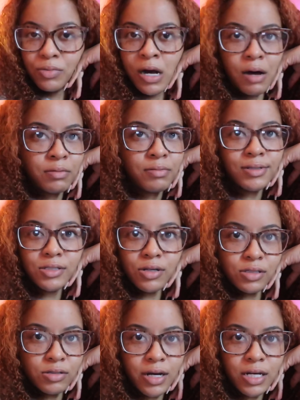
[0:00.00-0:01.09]
probably
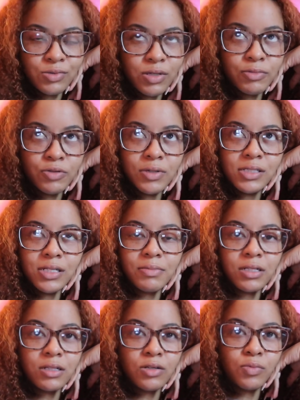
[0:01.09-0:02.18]
talk to you guys when I'm doing
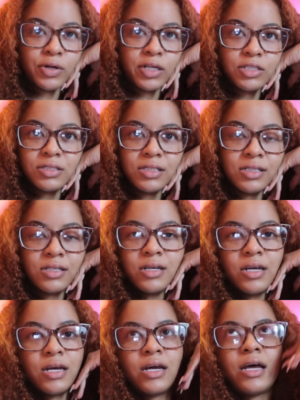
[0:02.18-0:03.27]
something a little more interesting.
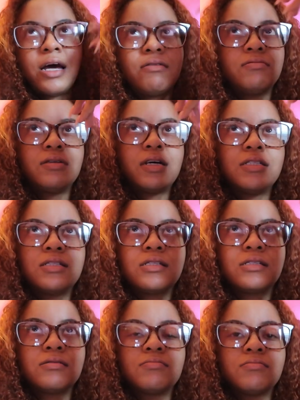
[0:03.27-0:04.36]
I just
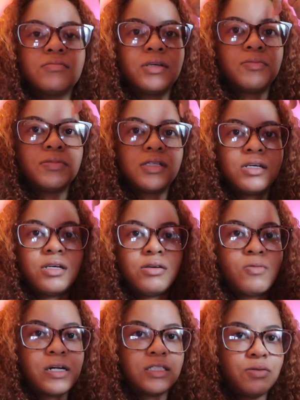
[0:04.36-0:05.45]
am sitting here
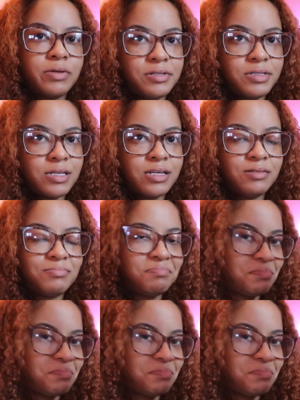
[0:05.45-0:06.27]
watching Wednesday